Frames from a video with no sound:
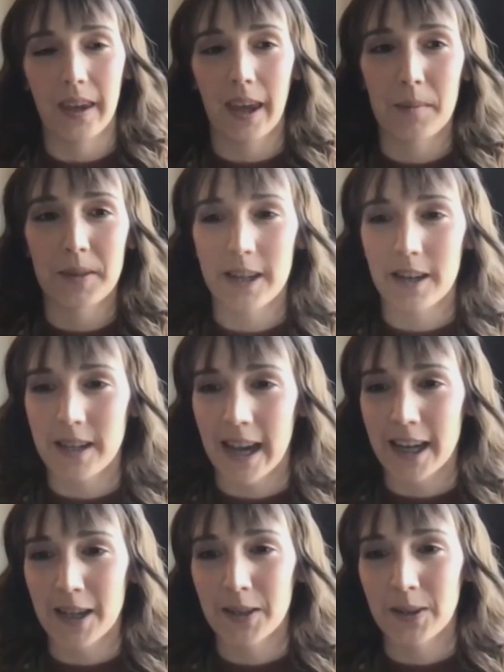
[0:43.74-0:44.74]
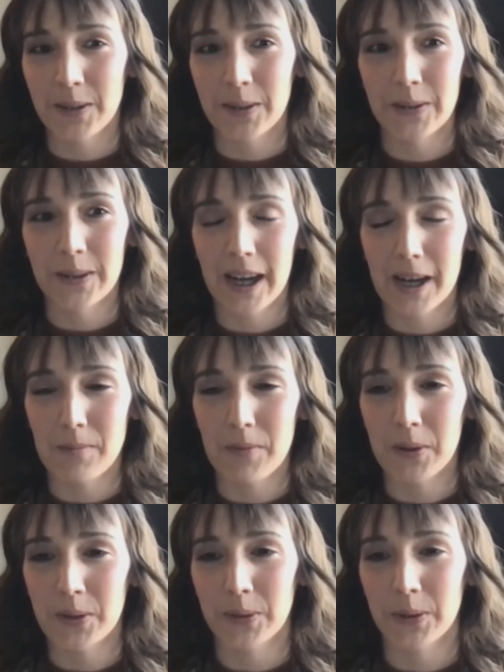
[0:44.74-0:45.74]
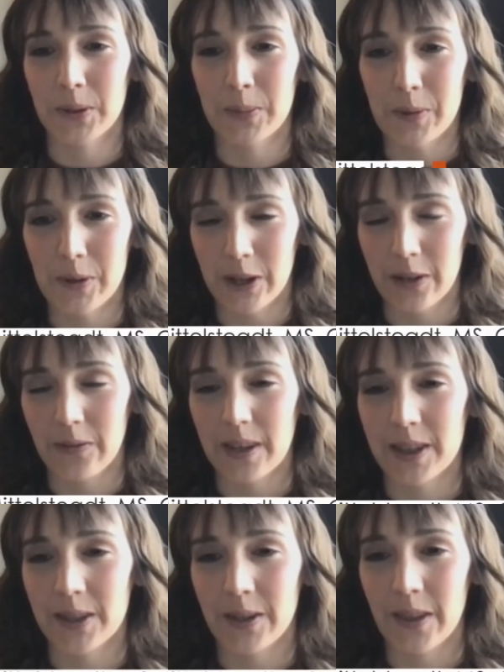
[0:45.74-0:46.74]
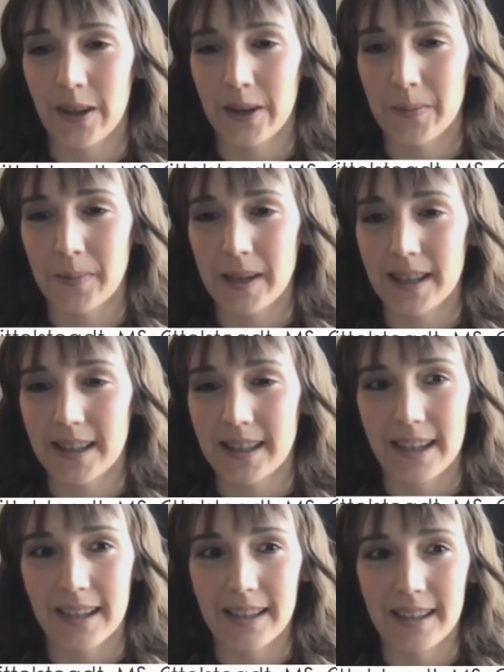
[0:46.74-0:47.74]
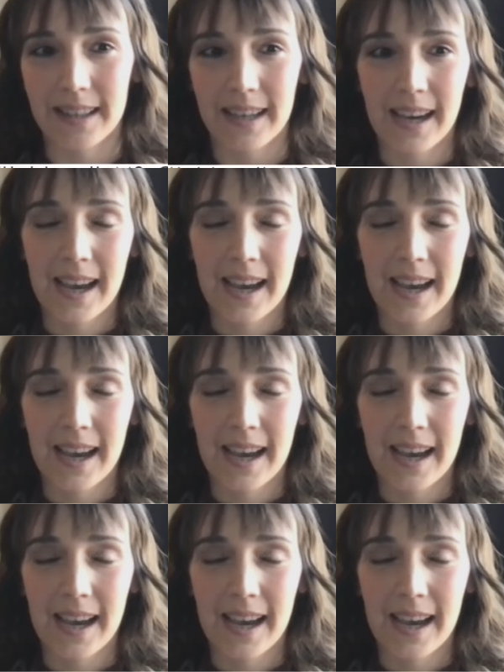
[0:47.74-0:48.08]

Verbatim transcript: Games that are tied into um, those gross motor physical therapy skills.